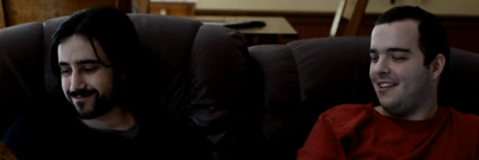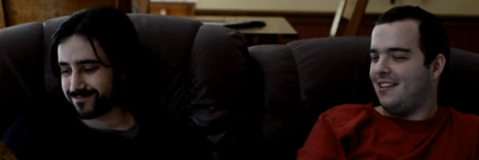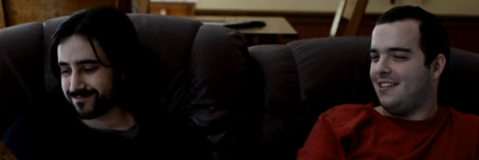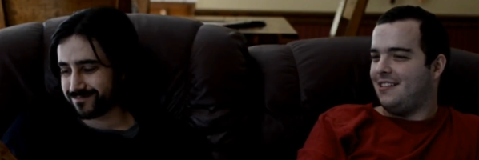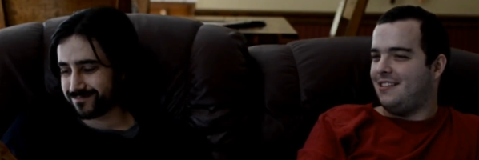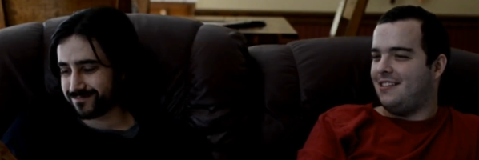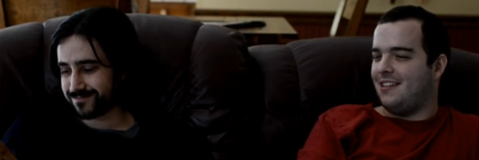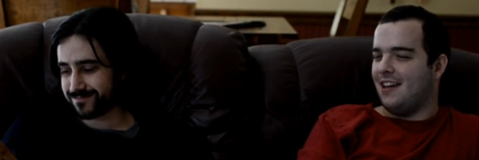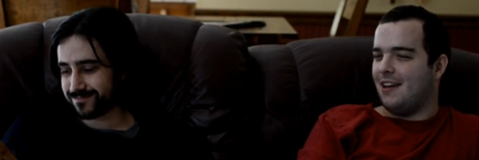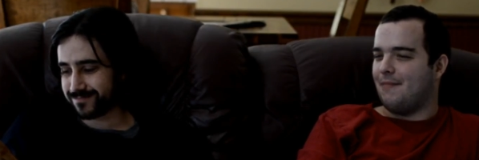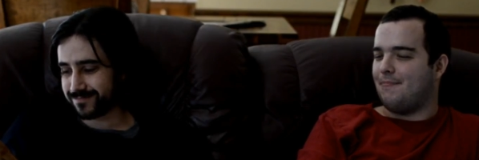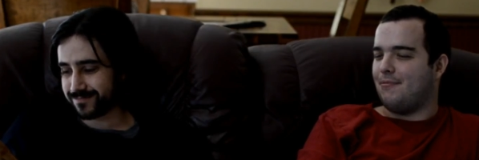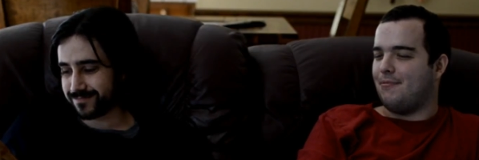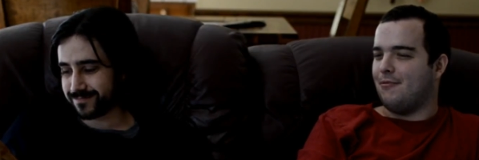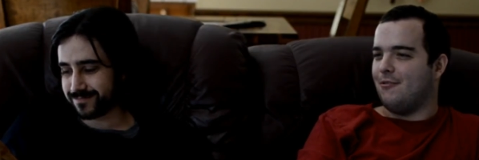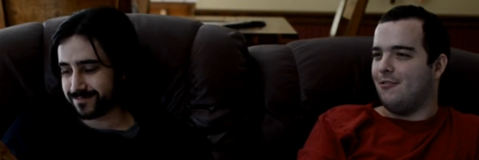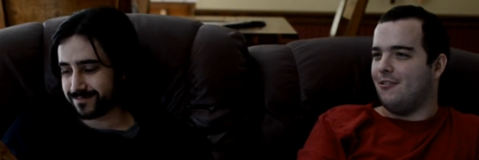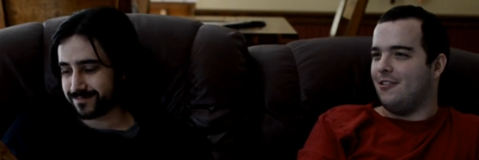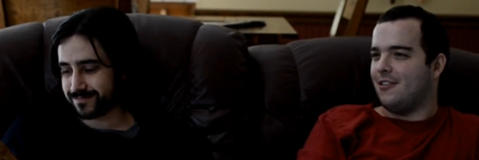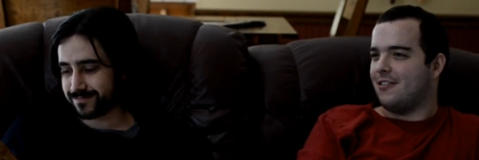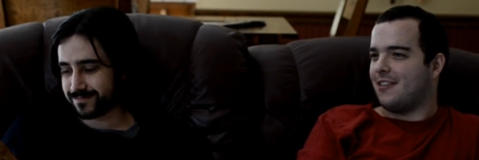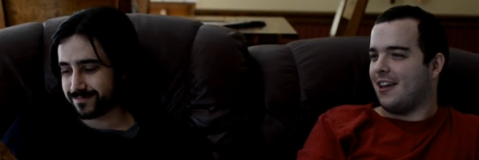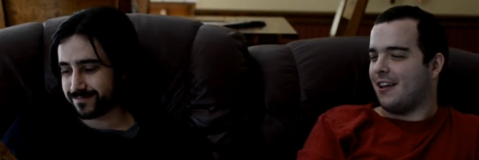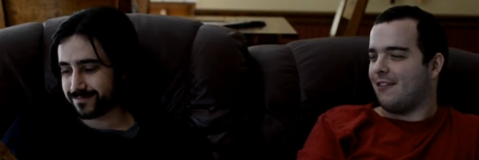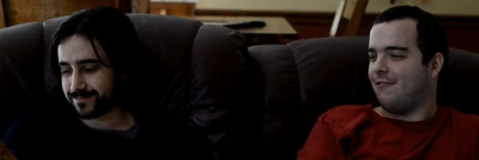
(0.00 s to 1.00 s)
Speaker 1: Deadpool
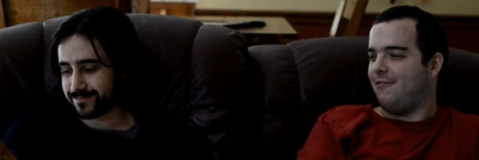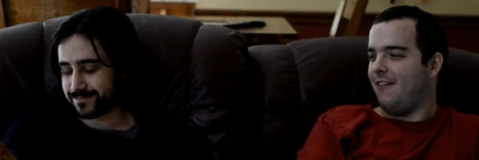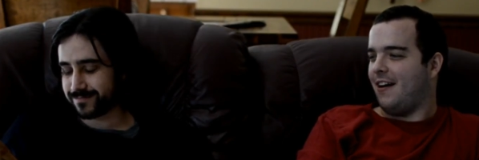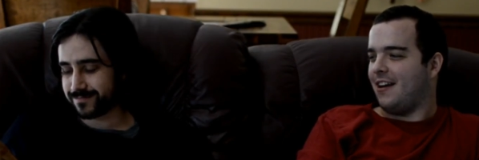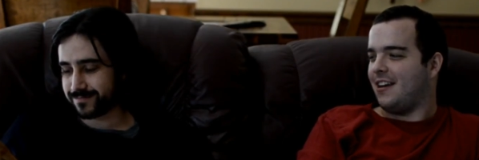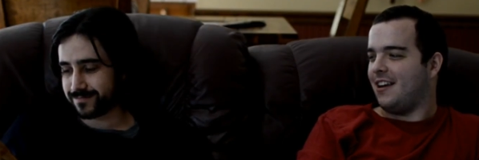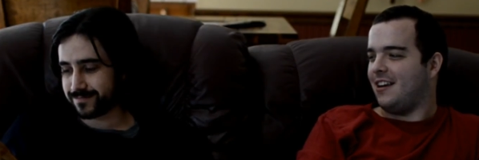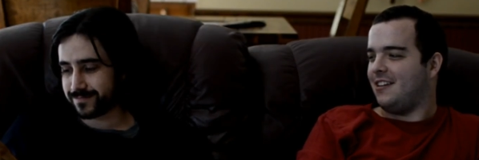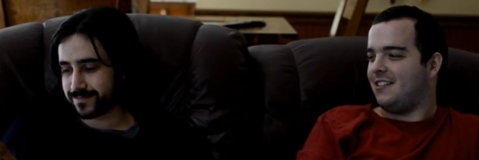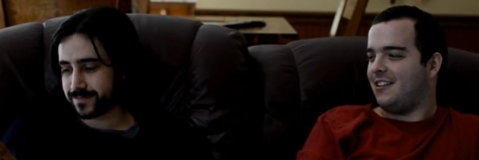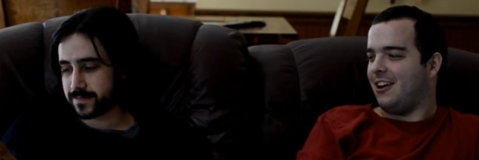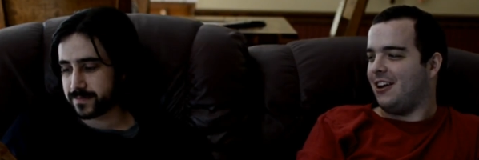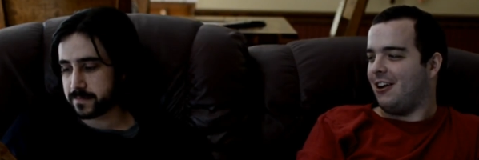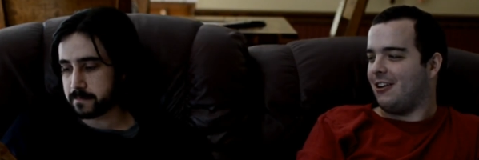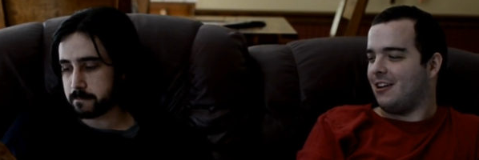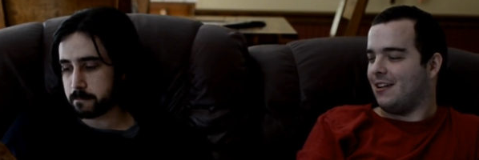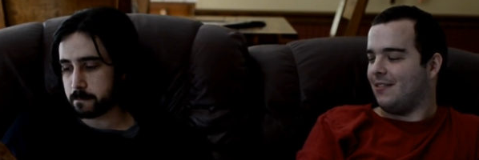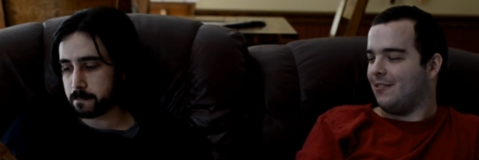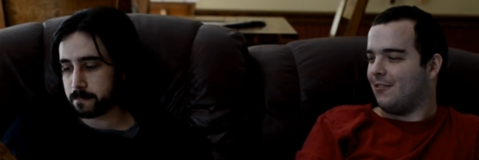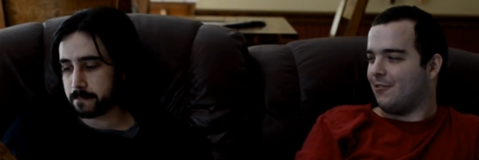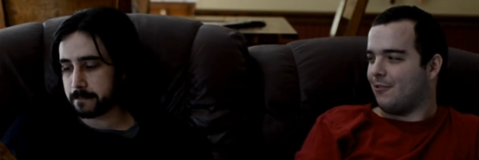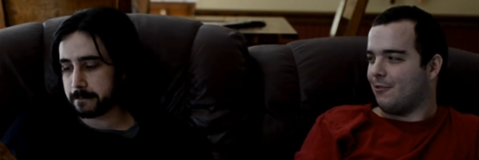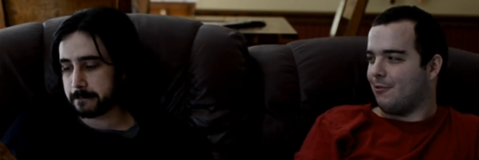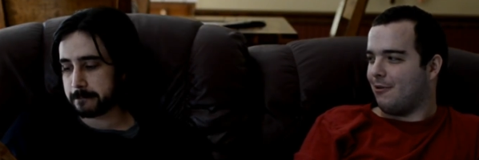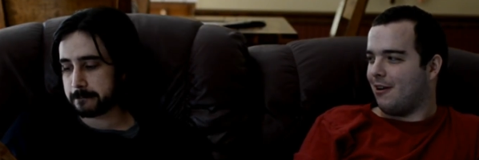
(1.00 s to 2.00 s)
is like fighting Daredevil
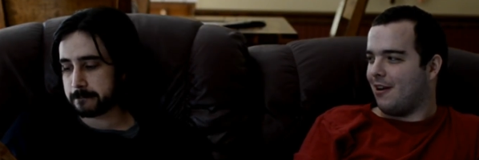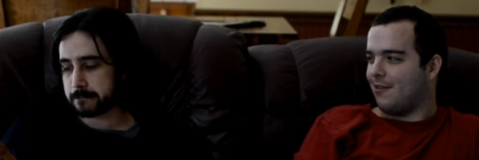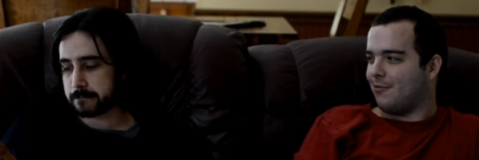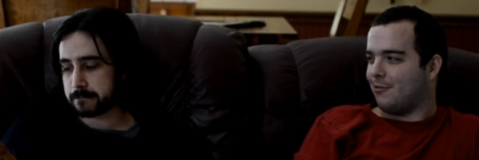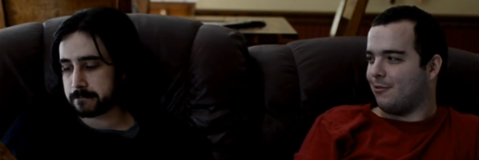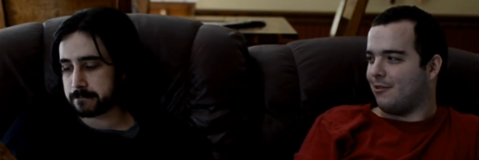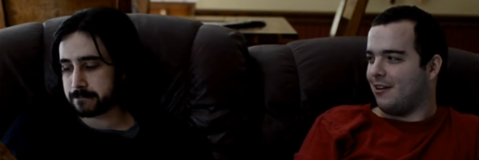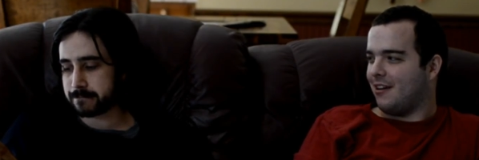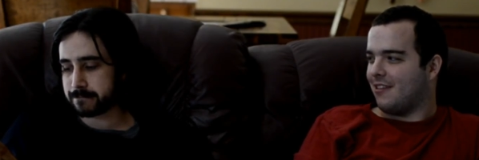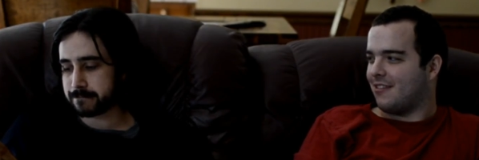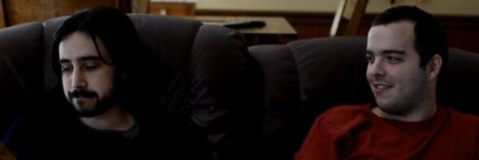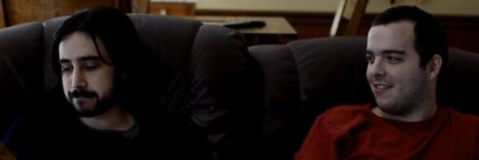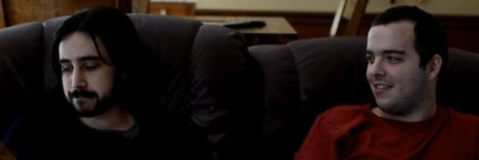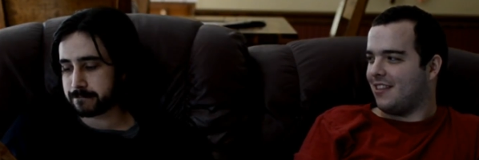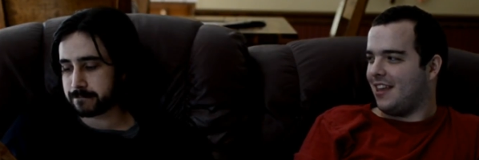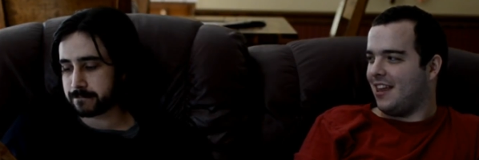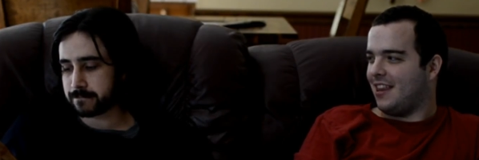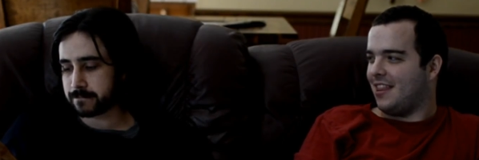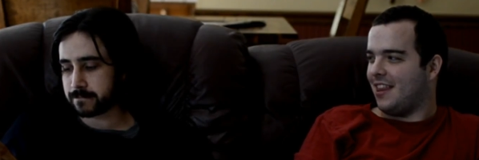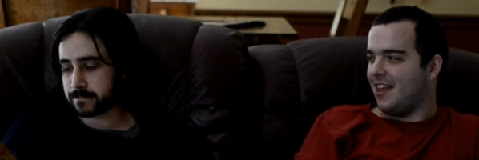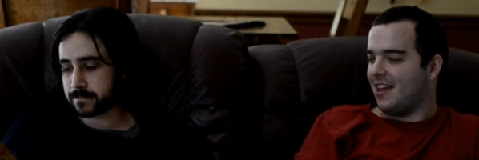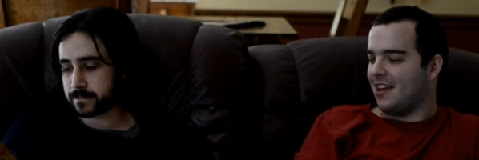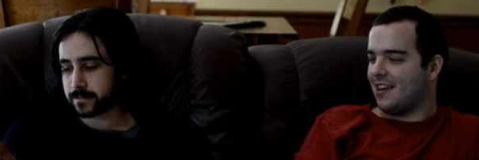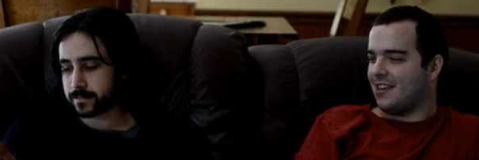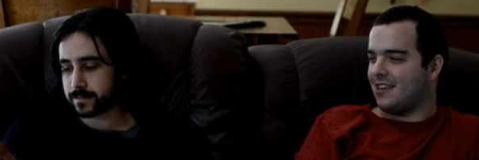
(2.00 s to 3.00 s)
for whatever reason, and
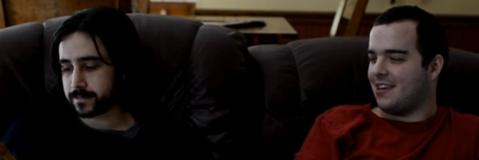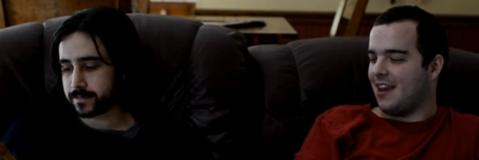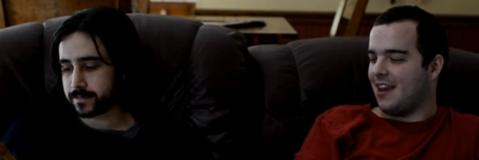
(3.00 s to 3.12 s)
like